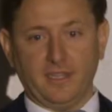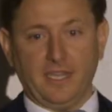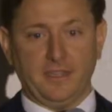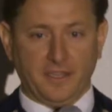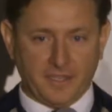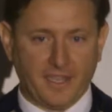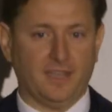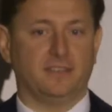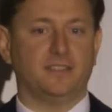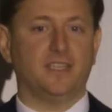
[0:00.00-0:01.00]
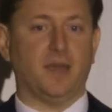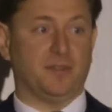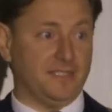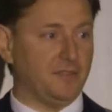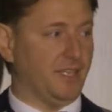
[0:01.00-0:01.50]
and then they kind of stop,
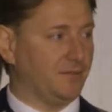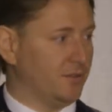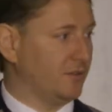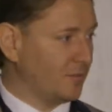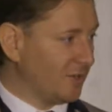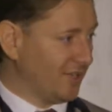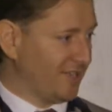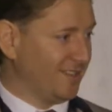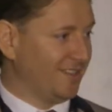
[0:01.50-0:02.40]
because now they have to go to work.